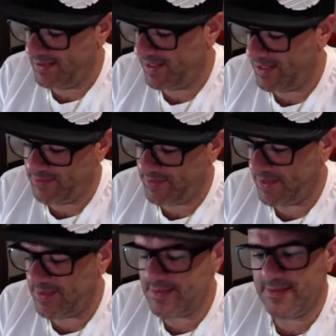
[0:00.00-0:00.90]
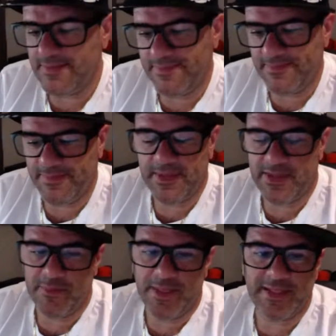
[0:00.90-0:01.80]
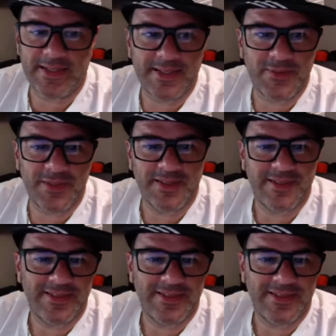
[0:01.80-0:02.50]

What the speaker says: And if it doesn't, come back next week.